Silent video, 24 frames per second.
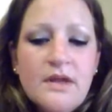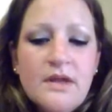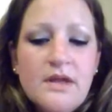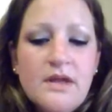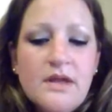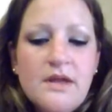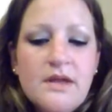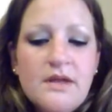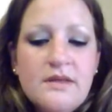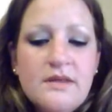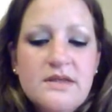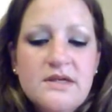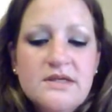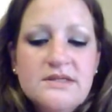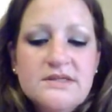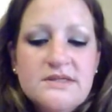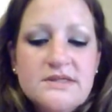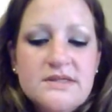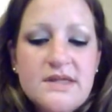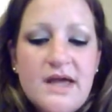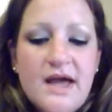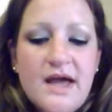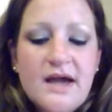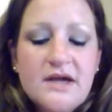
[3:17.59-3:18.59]
And
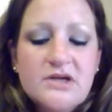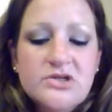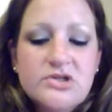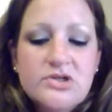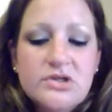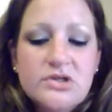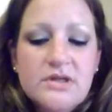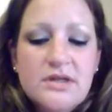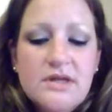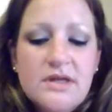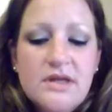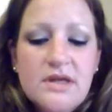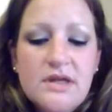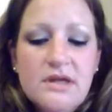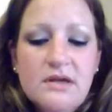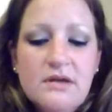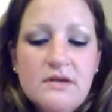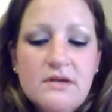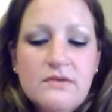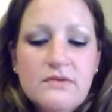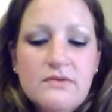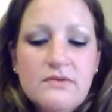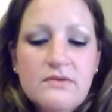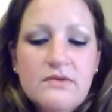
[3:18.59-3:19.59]
this actually
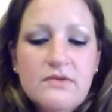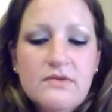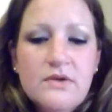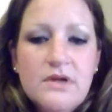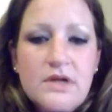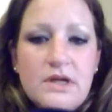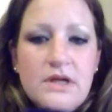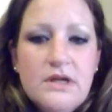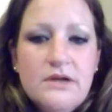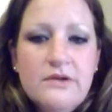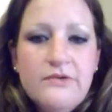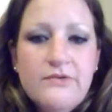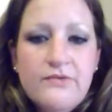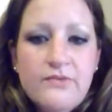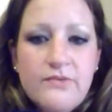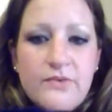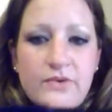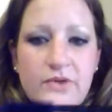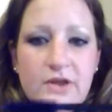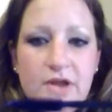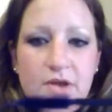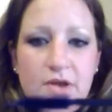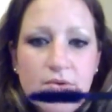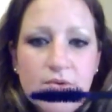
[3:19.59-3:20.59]
is
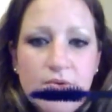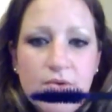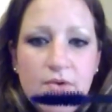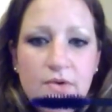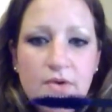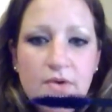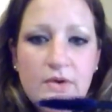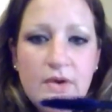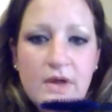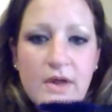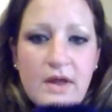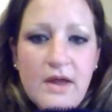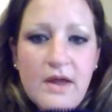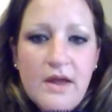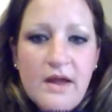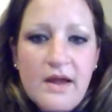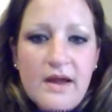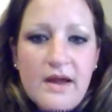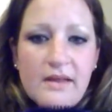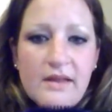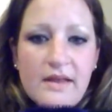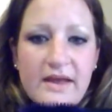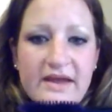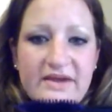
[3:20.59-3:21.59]
really cool.
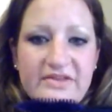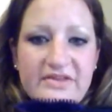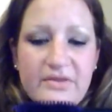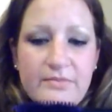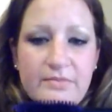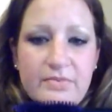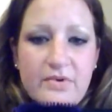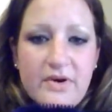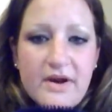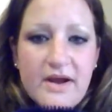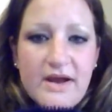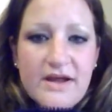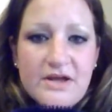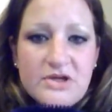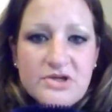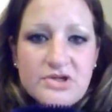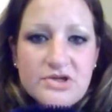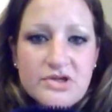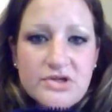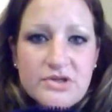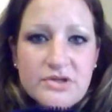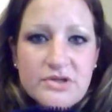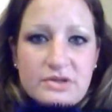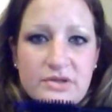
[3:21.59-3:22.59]
I like the
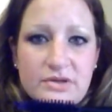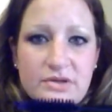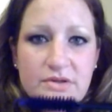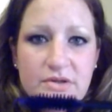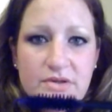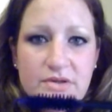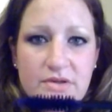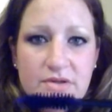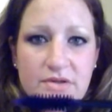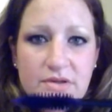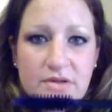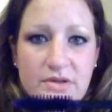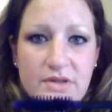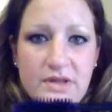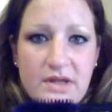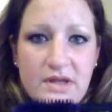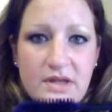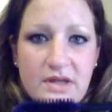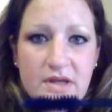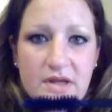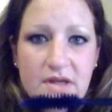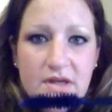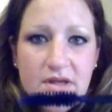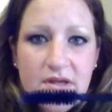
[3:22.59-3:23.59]
brush.
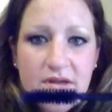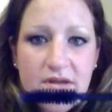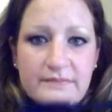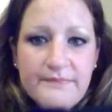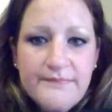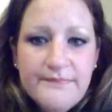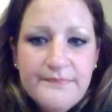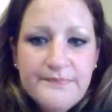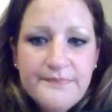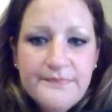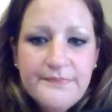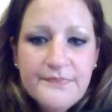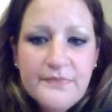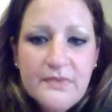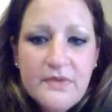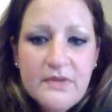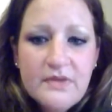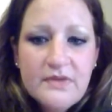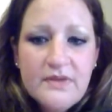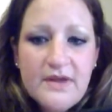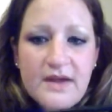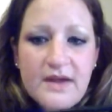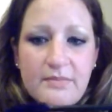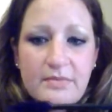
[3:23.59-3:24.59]
The, um,
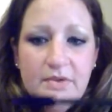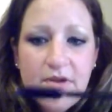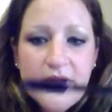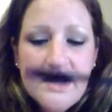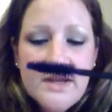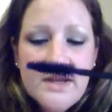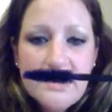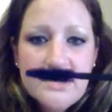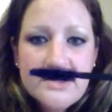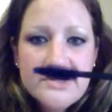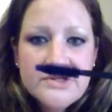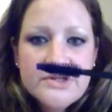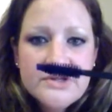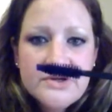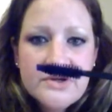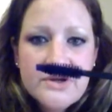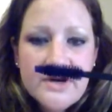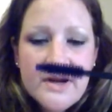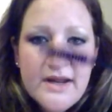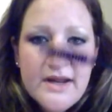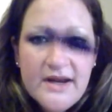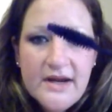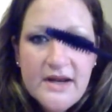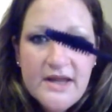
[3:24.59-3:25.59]
the applicator is
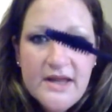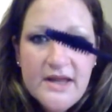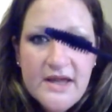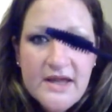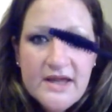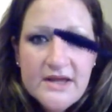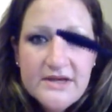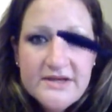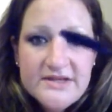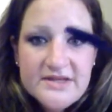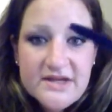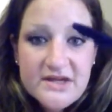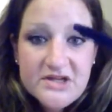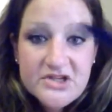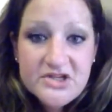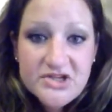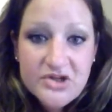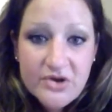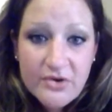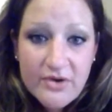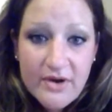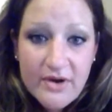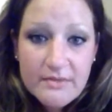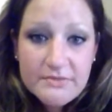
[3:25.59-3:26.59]
great. It does
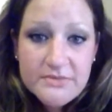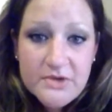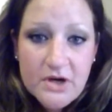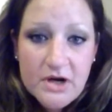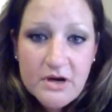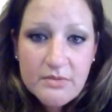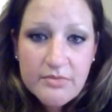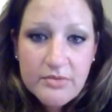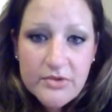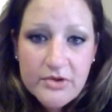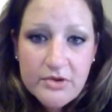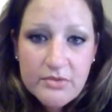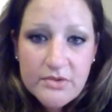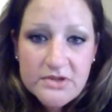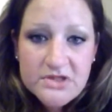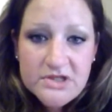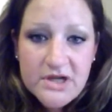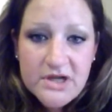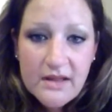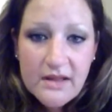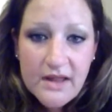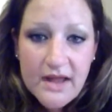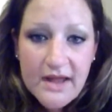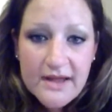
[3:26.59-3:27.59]
show up dark blue, which
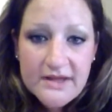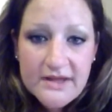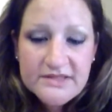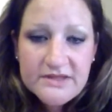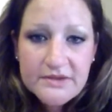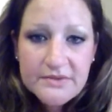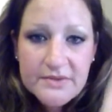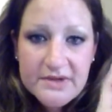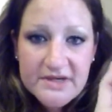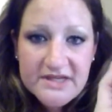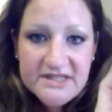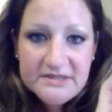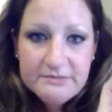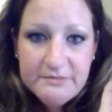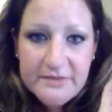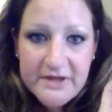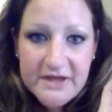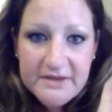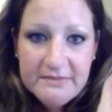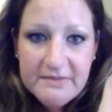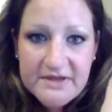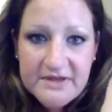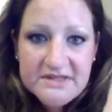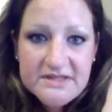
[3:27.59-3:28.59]
I like, so it is
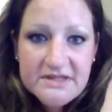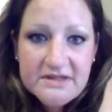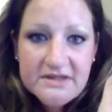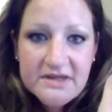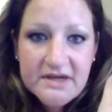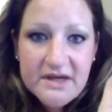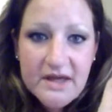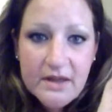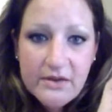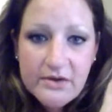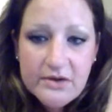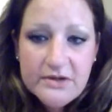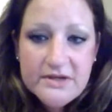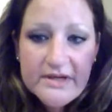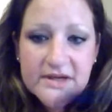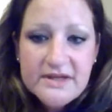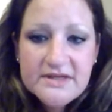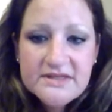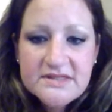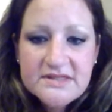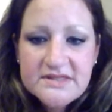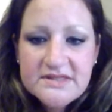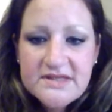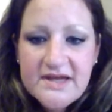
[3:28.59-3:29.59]
pigmented. The color
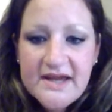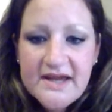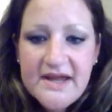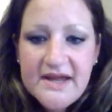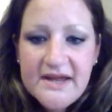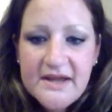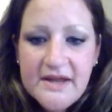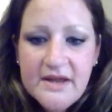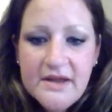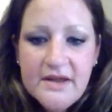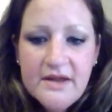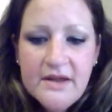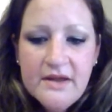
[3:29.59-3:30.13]
does stay.